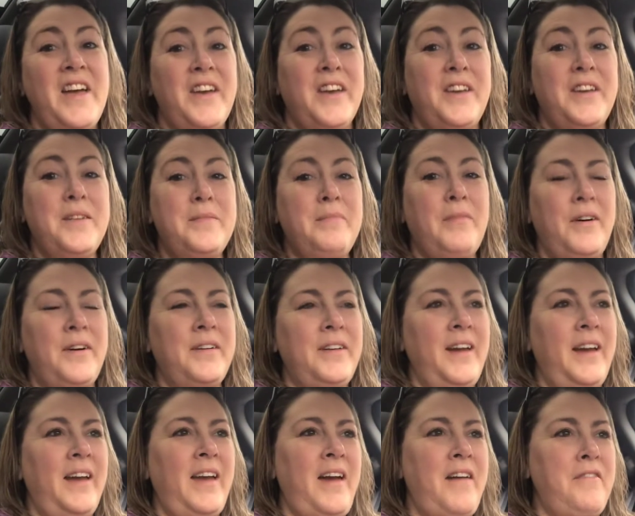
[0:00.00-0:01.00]
Good
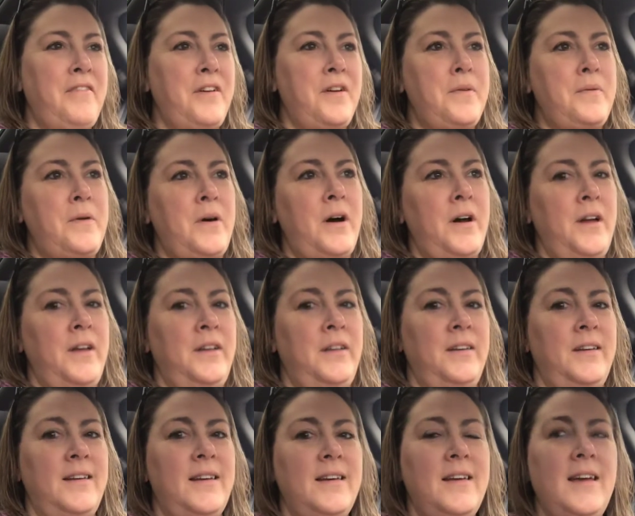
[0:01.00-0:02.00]
morning,
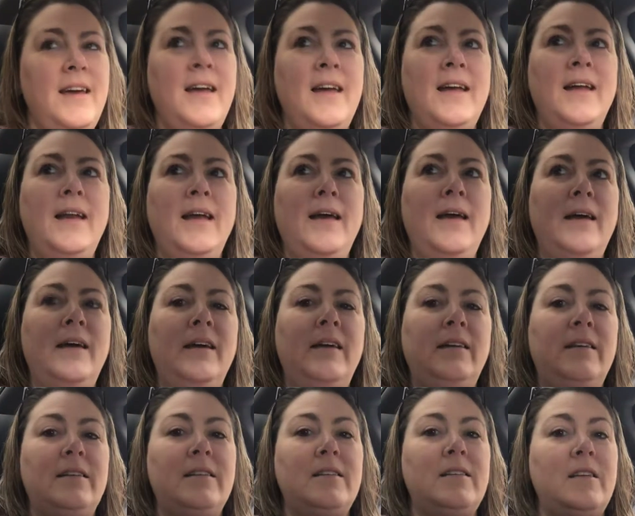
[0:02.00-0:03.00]
everyone. It
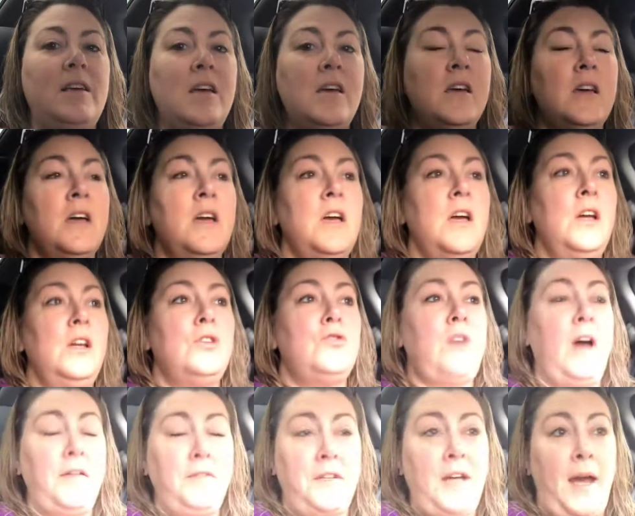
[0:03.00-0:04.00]
is
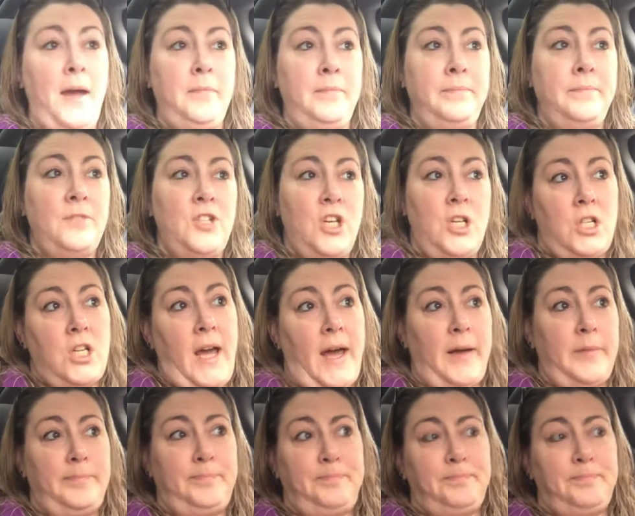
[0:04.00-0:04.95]
drive time, chit chat.